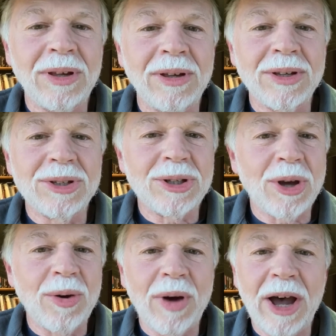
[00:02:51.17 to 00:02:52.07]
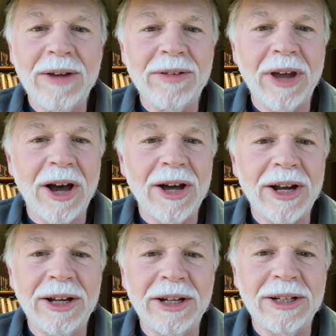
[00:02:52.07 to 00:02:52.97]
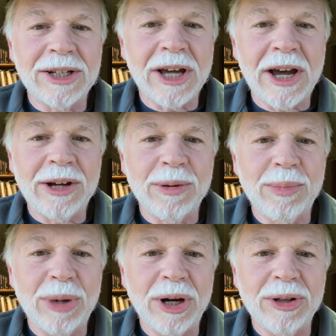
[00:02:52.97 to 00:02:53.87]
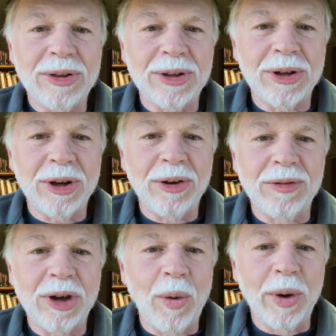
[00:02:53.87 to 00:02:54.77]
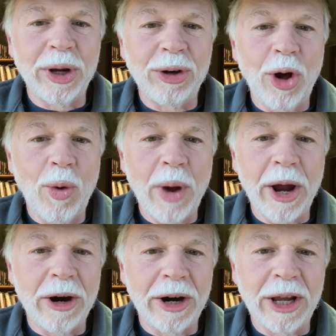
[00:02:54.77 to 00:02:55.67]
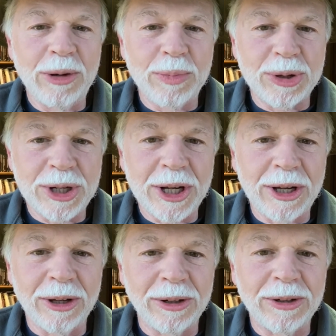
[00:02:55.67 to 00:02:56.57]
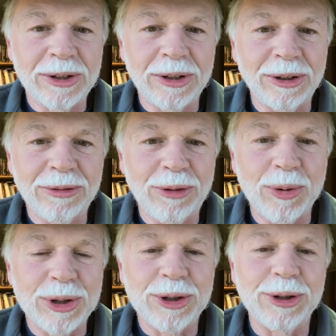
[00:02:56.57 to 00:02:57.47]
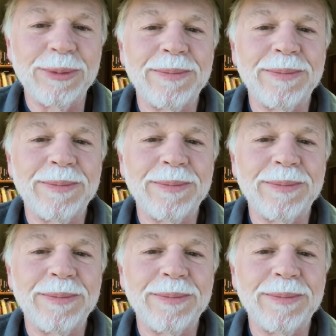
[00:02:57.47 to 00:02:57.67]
So I've got an entire month of going nowhere in particular to look forward to.